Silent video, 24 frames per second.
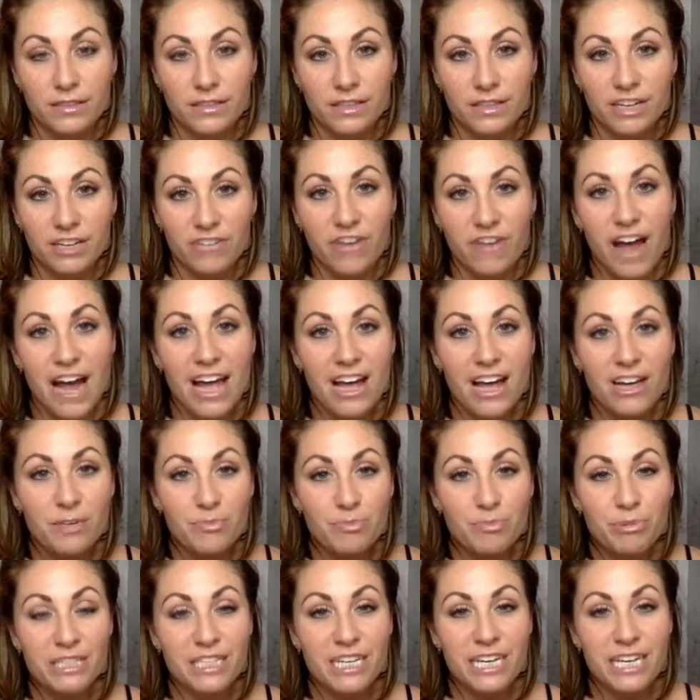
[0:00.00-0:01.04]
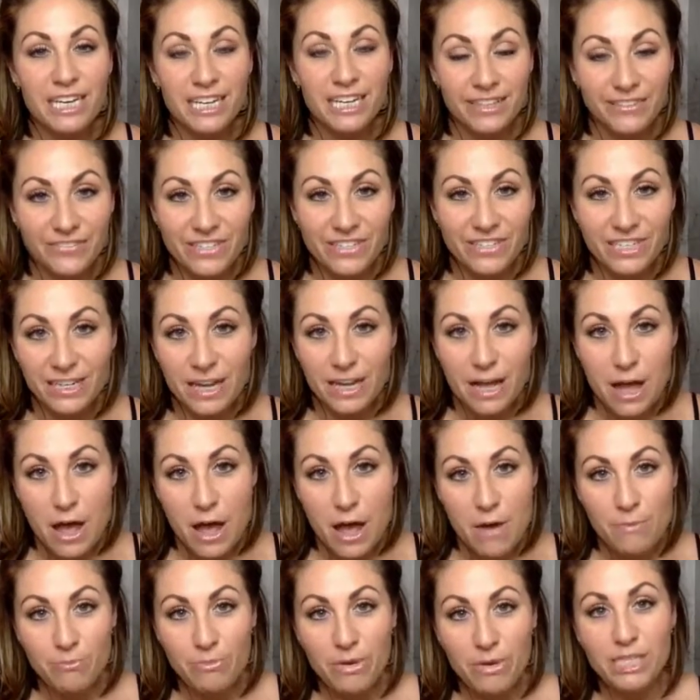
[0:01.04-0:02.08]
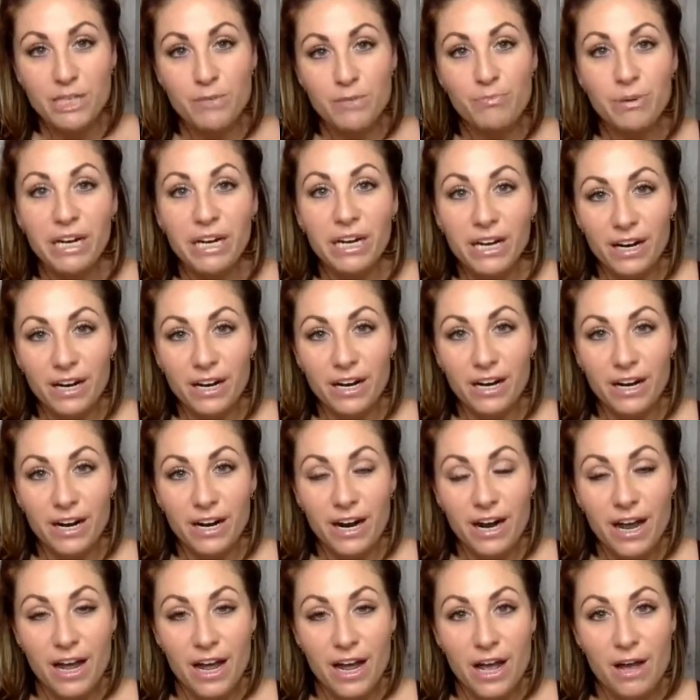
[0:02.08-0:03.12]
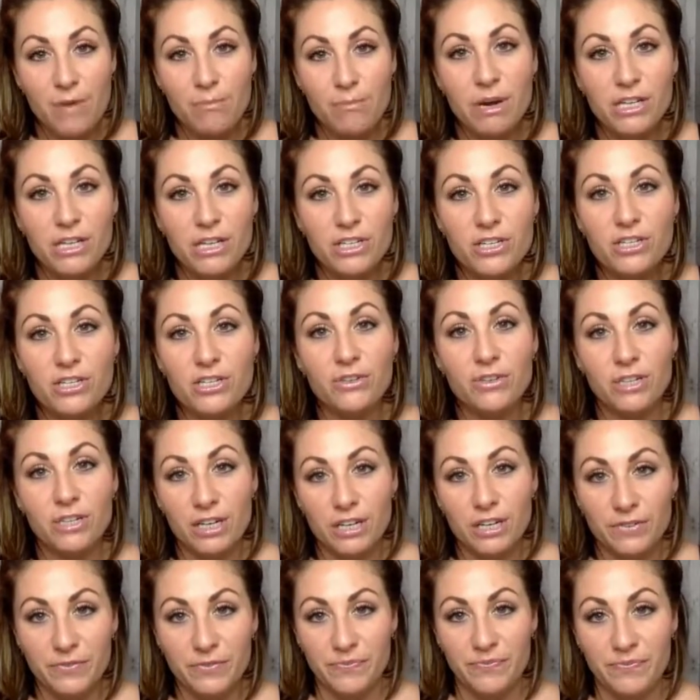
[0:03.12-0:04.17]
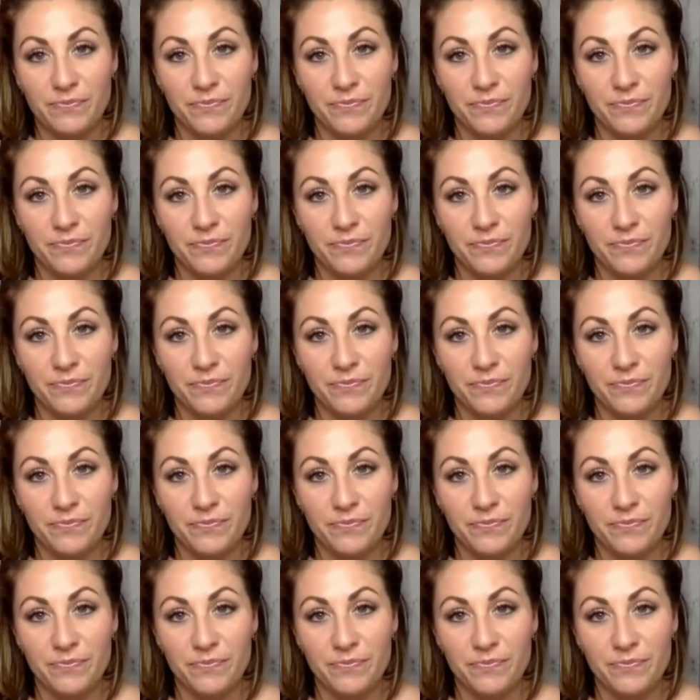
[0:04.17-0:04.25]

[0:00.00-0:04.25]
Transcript: If I had believed much bigger, much sooner?